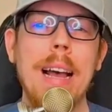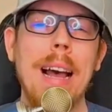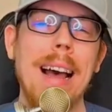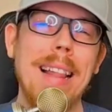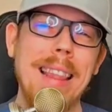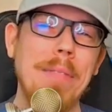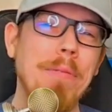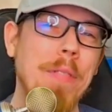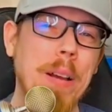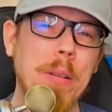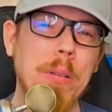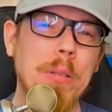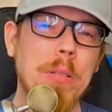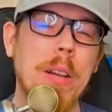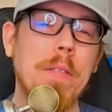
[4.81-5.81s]
and then found
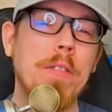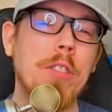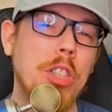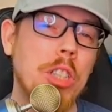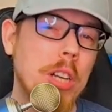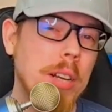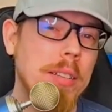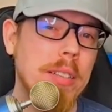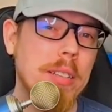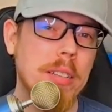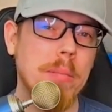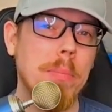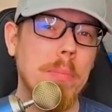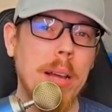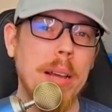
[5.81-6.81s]
yourself just as
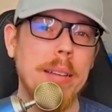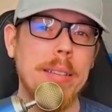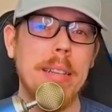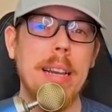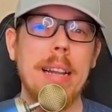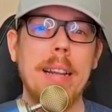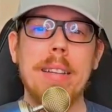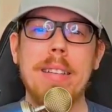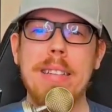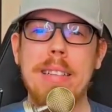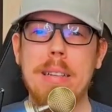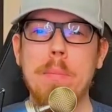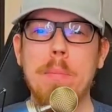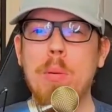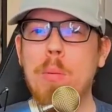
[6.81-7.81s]
immersed in a
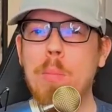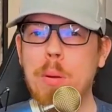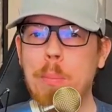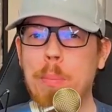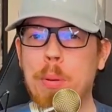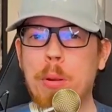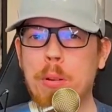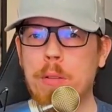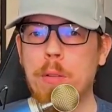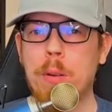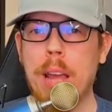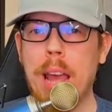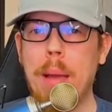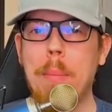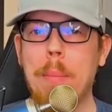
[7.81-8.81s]
simple but beautiful
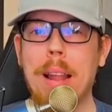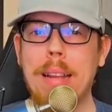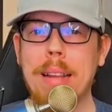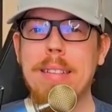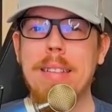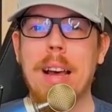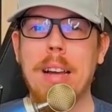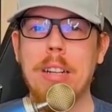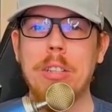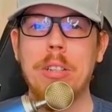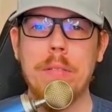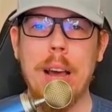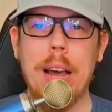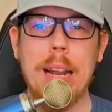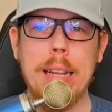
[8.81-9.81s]
game like Stardew
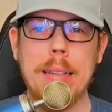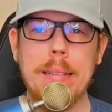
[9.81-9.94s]
Valley?